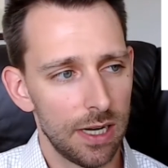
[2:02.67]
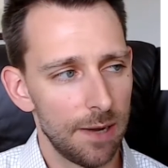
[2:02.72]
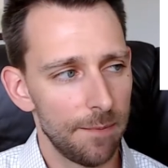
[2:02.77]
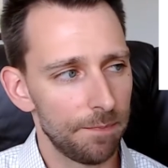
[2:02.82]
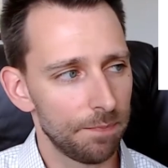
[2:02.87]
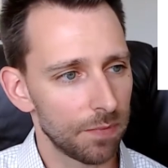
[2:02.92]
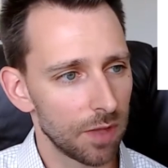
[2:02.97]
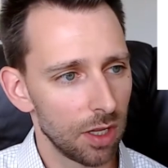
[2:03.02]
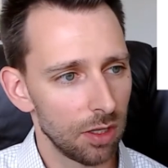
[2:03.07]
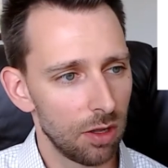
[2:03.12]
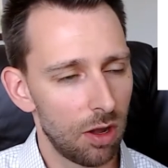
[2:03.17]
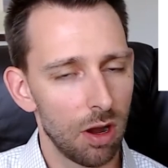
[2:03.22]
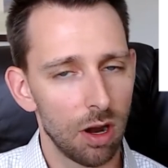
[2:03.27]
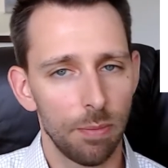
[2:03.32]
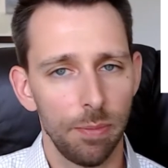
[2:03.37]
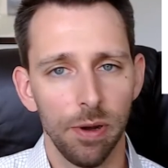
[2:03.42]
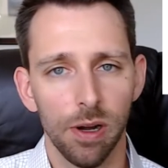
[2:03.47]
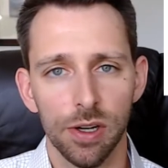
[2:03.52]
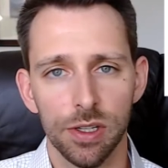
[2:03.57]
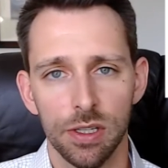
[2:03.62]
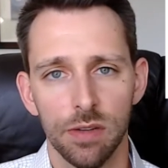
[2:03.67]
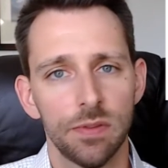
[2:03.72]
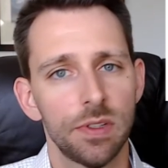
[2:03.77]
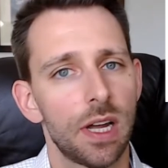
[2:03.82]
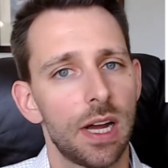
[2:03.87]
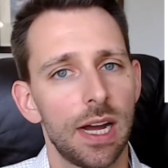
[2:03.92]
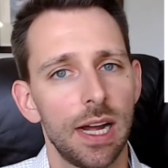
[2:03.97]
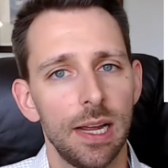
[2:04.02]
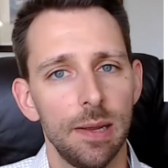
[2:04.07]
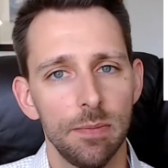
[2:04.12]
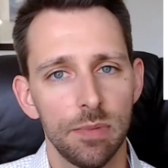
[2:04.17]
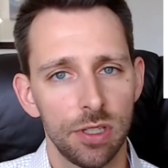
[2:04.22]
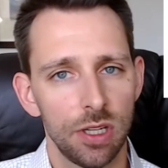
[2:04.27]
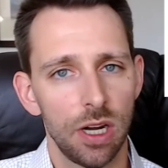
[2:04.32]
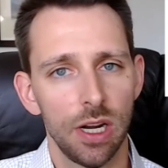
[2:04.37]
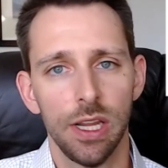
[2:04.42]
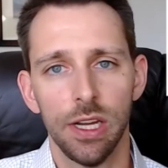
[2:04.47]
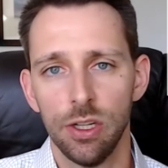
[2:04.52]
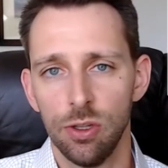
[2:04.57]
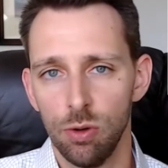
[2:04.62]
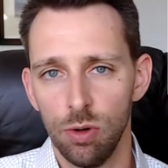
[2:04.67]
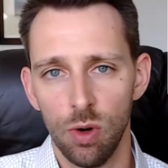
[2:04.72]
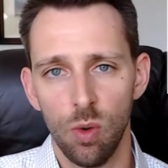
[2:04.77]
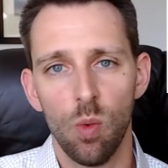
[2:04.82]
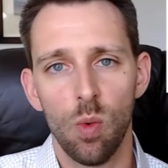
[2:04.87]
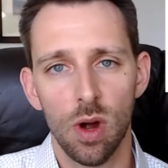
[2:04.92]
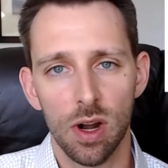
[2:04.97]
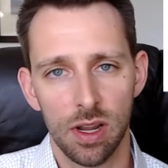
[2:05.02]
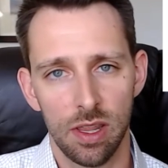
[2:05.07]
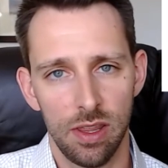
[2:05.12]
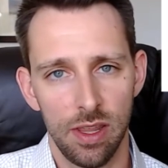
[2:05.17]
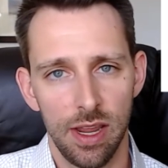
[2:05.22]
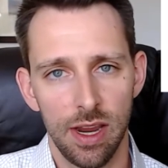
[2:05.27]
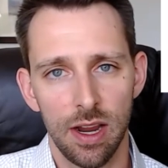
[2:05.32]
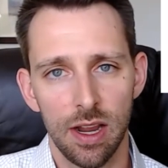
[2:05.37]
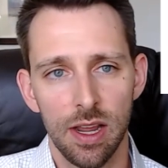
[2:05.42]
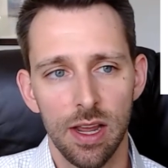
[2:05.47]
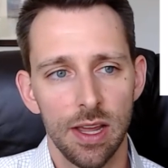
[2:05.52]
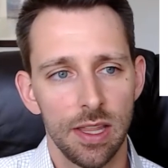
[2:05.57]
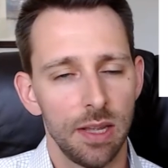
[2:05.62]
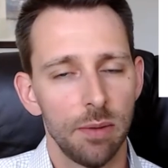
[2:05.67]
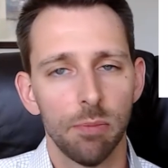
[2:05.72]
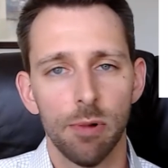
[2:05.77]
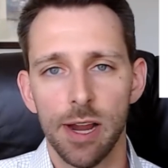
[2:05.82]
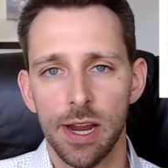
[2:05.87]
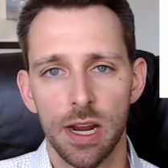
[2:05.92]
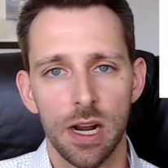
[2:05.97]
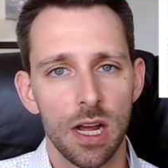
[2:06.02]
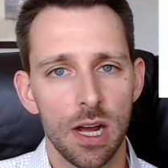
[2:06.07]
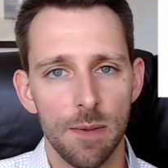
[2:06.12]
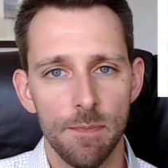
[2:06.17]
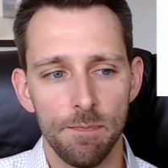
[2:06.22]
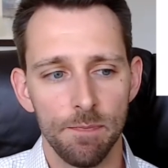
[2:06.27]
long periods of time studying doing one thing, then break it up.